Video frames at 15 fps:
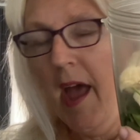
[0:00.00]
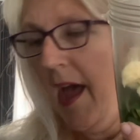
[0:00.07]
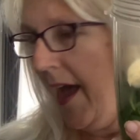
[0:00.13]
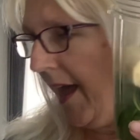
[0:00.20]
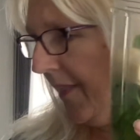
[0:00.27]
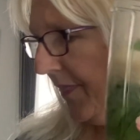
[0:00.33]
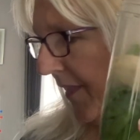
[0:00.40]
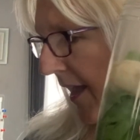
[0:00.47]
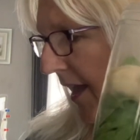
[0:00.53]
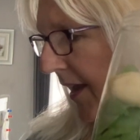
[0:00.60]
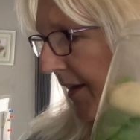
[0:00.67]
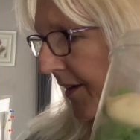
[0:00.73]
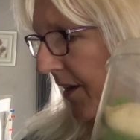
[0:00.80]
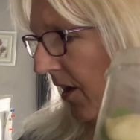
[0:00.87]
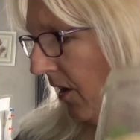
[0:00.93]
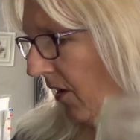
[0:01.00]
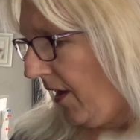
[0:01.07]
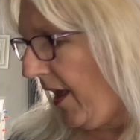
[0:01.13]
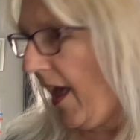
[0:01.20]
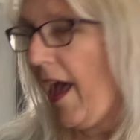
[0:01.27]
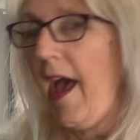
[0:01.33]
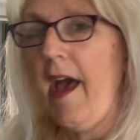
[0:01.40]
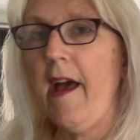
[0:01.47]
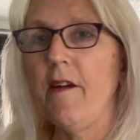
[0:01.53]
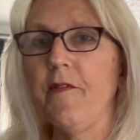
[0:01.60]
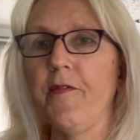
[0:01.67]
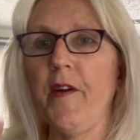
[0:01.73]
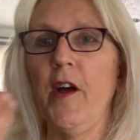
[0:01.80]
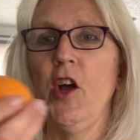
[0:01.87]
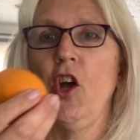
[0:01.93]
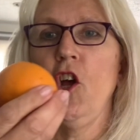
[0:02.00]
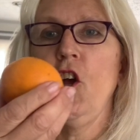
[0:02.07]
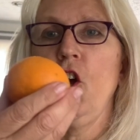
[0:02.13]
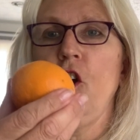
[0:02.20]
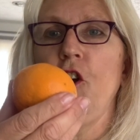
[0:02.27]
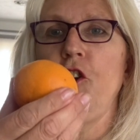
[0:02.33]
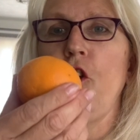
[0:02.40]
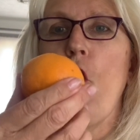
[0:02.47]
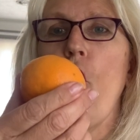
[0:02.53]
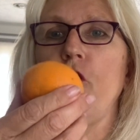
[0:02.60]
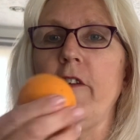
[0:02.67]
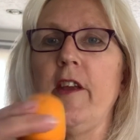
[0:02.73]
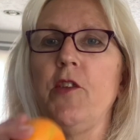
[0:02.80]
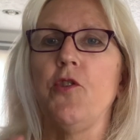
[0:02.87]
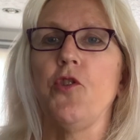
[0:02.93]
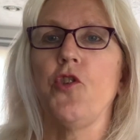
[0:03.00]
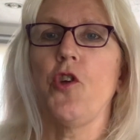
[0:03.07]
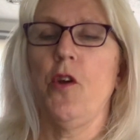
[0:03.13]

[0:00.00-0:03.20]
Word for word: And then I have an orange,